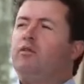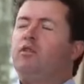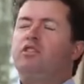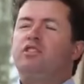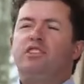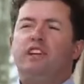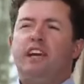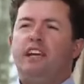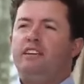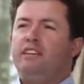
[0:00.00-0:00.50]

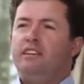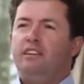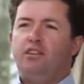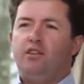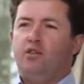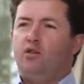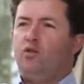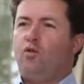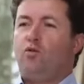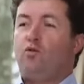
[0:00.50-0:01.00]
first
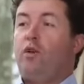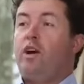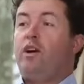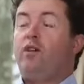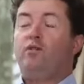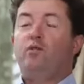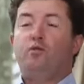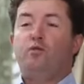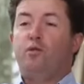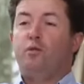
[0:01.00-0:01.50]
18-hole
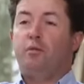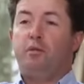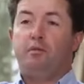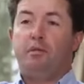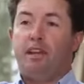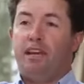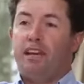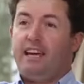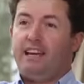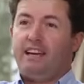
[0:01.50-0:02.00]
round will
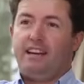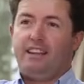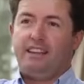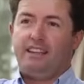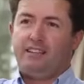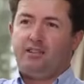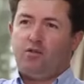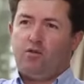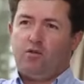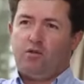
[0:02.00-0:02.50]
be played on this